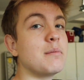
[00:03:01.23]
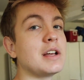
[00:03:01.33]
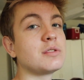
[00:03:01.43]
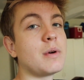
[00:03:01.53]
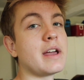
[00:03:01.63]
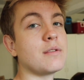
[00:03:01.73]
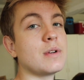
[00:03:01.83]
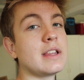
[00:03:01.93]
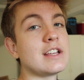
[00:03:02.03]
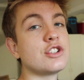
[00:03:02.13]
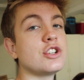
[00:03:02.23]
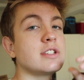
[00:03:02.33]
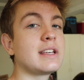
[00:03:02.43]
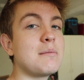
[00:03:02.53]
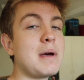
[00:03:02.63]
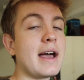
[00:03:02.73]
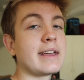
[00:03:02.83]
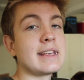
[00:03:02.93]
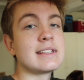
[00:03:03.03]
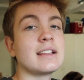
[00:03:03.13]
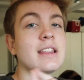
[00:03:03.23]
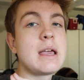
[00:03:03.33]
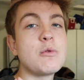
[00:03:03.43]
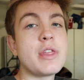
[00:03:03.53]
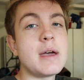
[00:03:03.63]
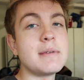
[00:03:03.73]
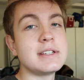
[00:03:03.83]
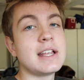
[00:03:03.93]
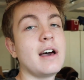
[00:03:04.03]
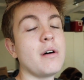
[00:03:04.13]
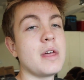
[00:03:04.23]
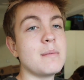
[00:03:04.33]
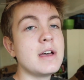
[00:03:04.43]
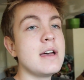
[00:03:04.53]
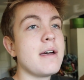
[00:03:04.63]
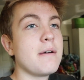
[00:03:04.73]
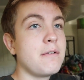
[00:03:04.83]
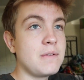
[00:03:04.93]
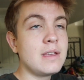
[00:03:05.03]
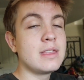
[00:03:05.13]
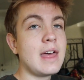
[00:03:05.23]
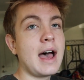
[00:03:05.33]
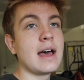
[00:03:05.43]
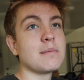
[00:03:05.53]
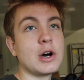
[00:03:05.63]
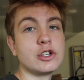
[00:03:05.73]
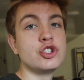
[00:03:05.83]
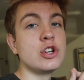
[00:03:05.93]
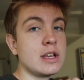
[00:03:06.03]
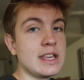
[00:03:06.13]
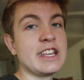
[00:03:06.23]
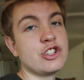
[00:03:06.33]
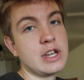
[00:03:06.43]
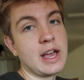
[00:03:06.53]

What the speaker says: the best way really is to just get baggies, label them, and tell them feed that much each